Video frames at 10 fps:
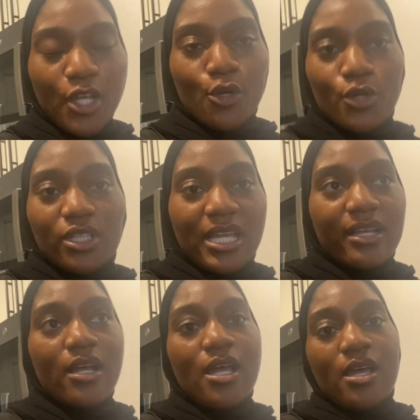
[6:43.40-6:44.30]
go to
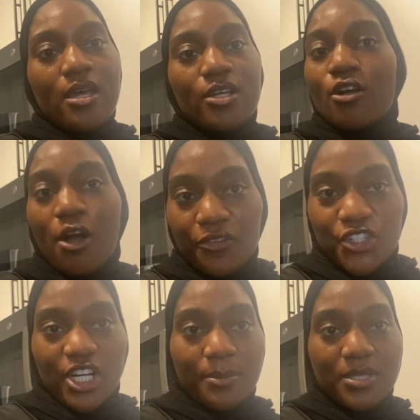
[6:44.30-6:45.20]
like coffee
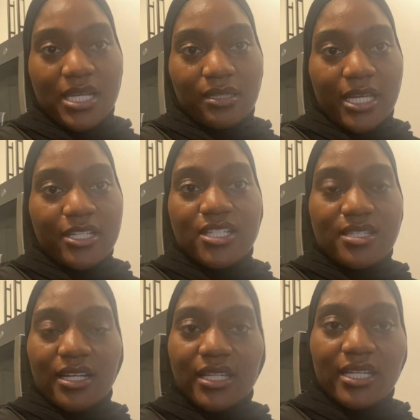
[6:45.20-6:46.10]
shops and like
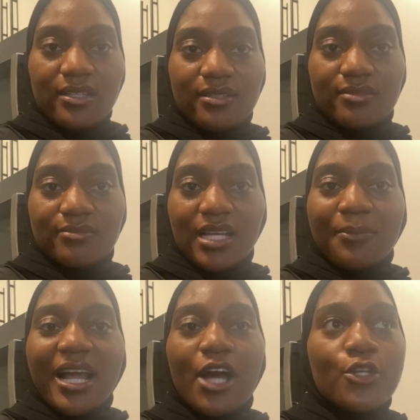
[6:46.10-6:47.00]
study? I'm
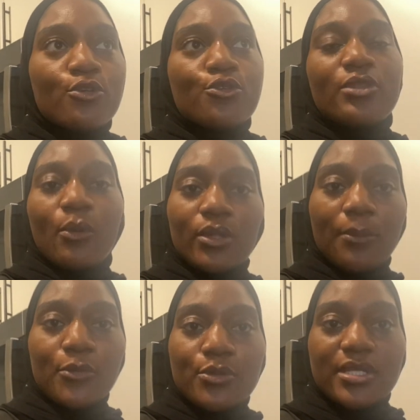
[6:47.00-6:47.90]
like, how do you do that when the
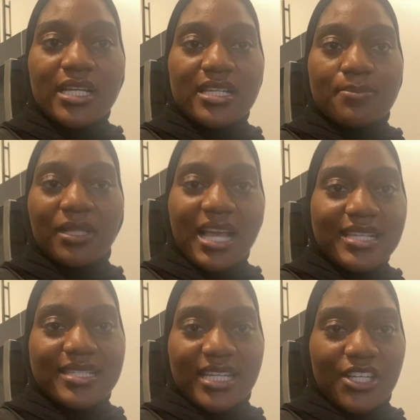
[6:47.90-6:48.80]
music is
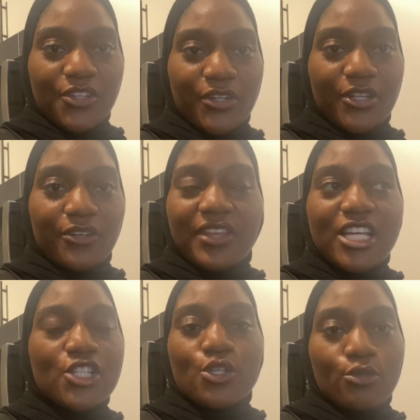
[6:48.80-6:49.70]
blasting in your ear? That
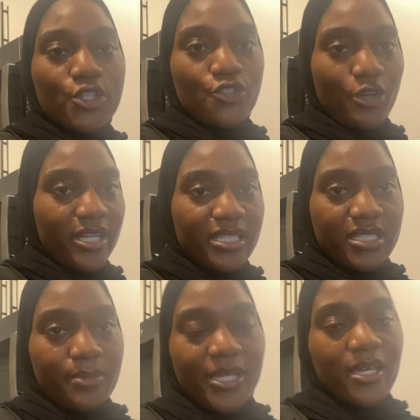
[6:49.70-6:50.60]
is so distracting
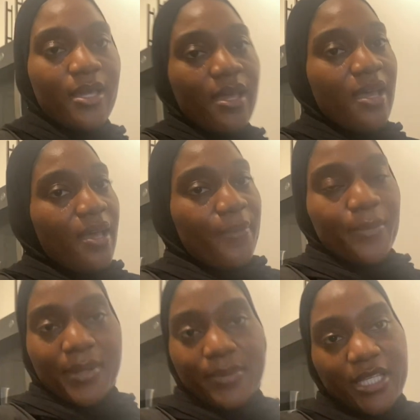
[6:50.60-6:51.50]
to me. But
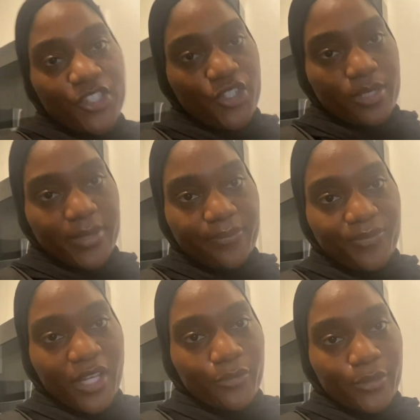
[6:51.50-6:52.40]
maybe that's just me.
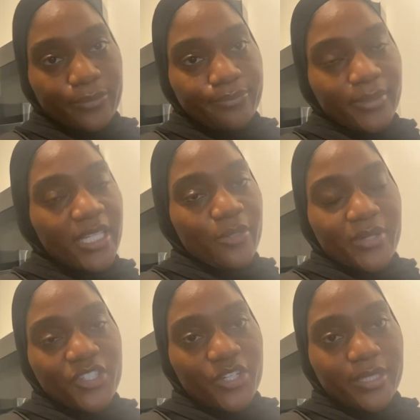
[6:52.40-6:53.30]
I don't know. But
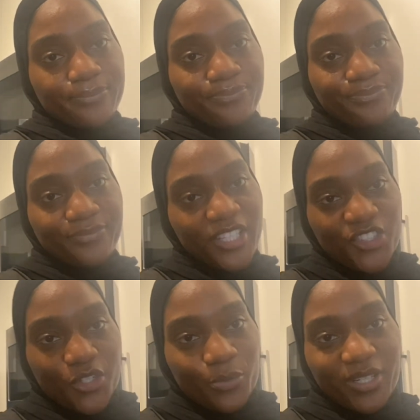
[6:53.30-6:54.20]
anyways, yeah. That's
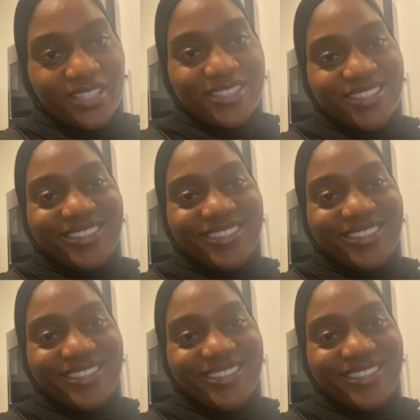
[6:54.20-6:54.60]
just what it